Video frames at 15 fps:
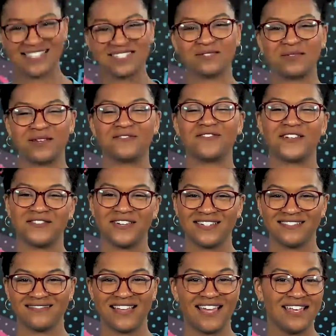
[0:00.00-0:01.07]
This will be a fun
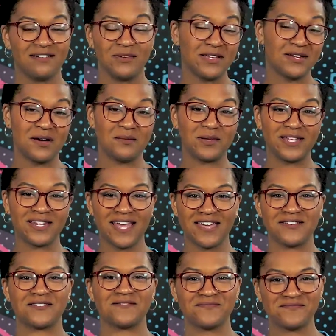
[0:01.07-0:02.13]
one, and we can all play
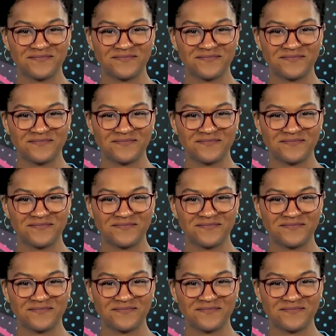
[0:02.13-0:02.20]
together.